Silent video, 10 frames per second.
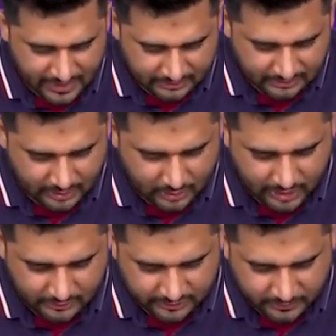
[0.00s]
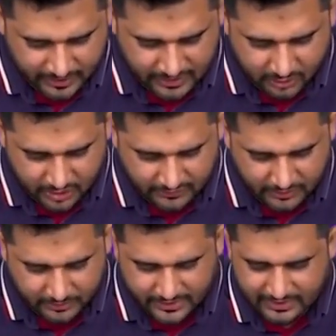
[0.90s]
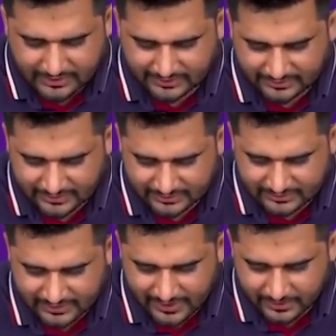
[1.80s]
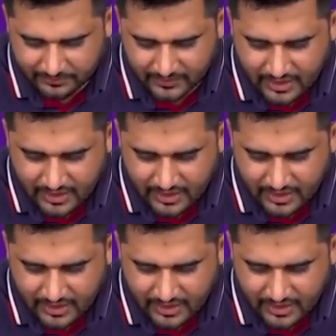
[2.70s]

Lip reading: So now how this pi bond will break, let us understand.